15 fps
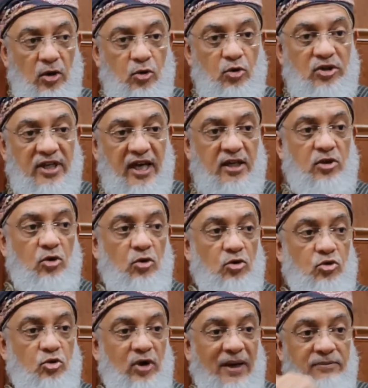to take
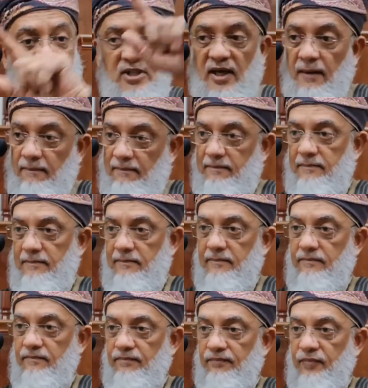you to MGM,
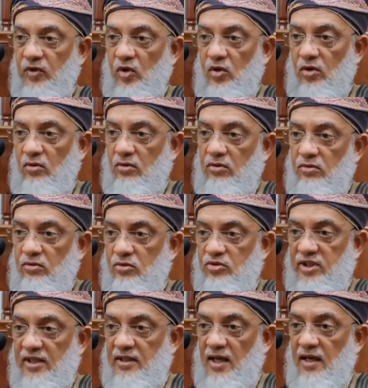to
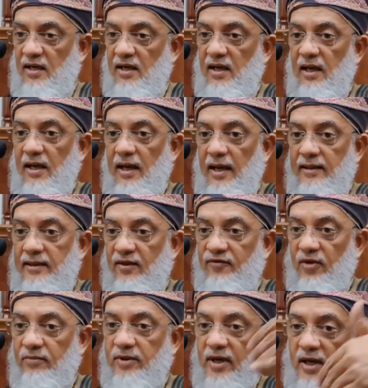Shaitan, and then
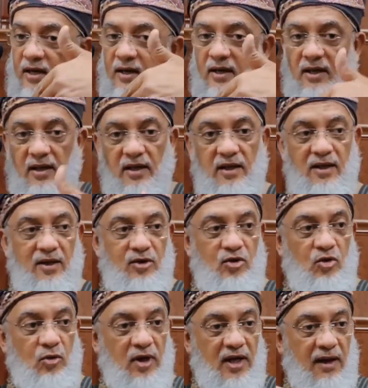from there,
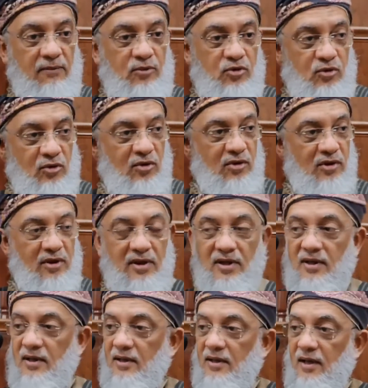you will come to
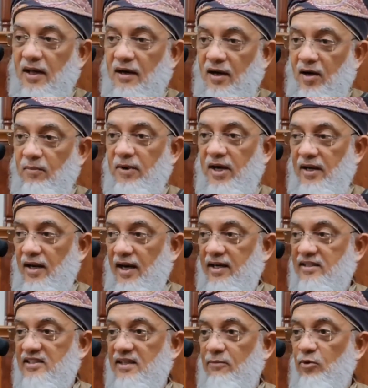Ar-Rahman,
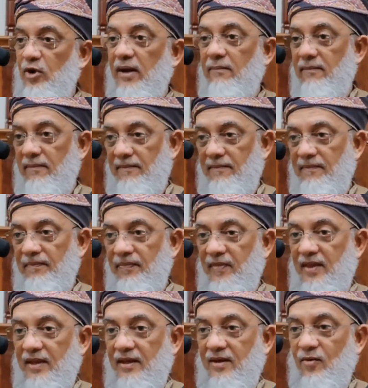ISWM.
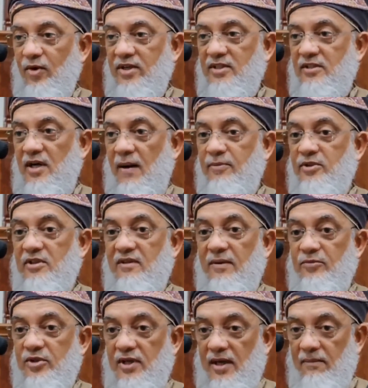What is the opposite
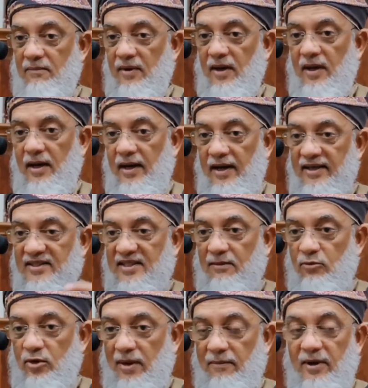of MGM?
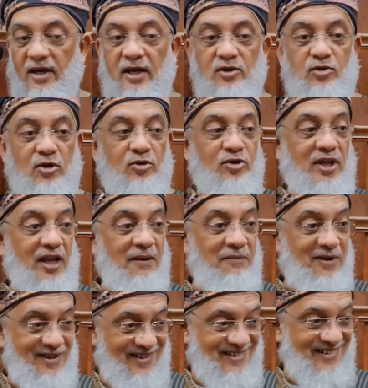ISWM. So you tell
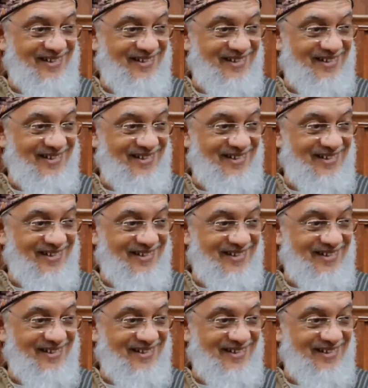him,